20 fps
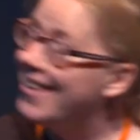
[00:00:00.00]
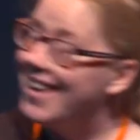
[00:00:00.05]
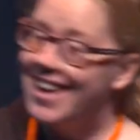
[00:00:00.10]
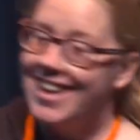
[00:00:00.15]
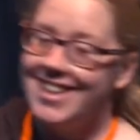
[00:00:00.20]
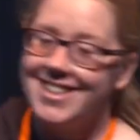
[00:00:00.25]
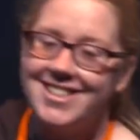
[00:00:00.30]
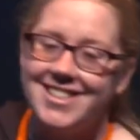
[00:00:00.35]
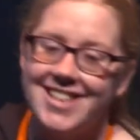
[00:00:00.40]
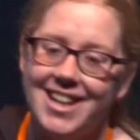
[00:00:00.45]

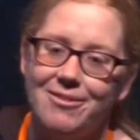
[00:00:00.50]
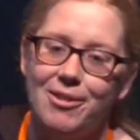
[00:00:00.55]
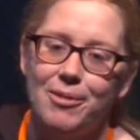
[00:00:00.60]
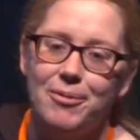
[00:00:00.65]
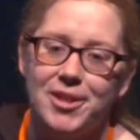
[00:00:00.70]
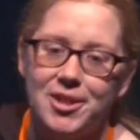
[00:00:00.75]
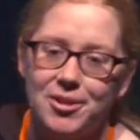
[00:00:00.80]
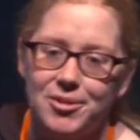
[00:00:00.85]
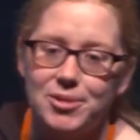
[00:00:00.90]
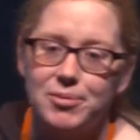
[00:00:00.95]
Instead, what
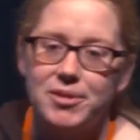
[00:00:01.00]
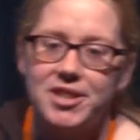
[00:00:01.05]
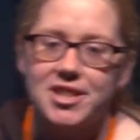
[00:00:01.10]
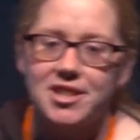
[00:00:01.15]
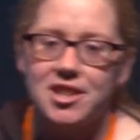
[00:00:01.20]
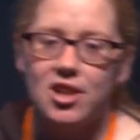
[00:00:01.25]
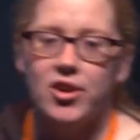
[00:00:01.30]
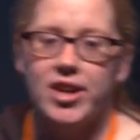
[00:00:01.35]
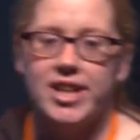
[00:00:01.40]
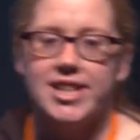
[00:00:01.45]
we do is we just
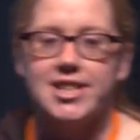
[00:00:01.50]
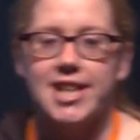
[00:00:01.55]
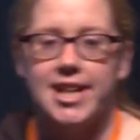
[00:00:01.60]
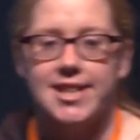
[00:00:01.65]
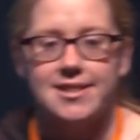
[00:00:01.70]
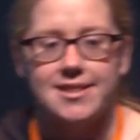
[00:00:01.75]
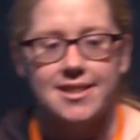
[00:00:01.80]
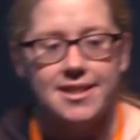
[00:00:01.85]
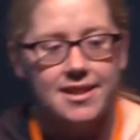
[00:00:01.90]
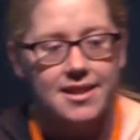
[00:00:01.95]
log in
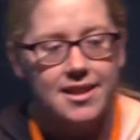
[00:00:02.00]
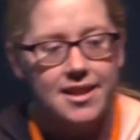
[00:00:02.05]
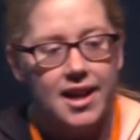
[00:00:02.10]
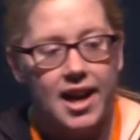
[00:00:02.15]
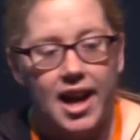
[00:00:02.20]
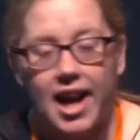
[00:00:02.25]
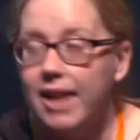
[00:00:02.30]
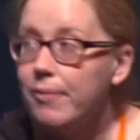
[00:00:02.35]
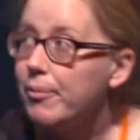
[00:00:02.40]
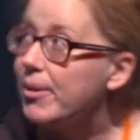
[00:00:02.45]
JSON
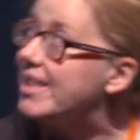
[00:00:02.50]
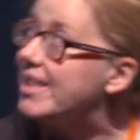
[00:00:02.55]
and we